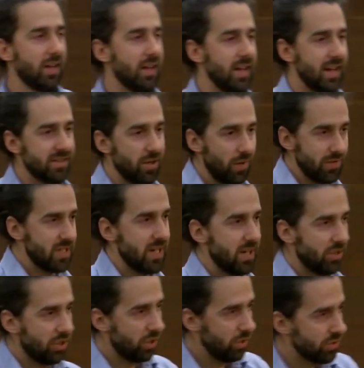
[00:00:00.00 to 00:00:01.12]
he has obviously
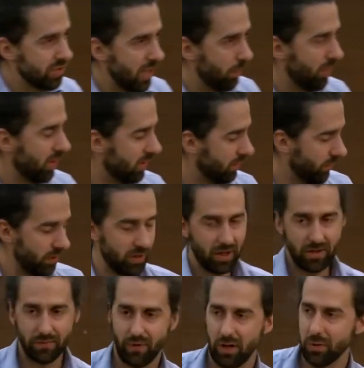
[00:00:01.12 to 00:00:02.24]
a huge network of
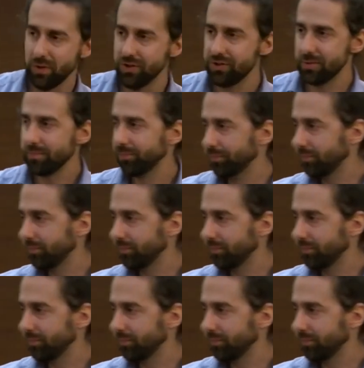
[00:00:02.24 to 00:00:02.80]
online followers.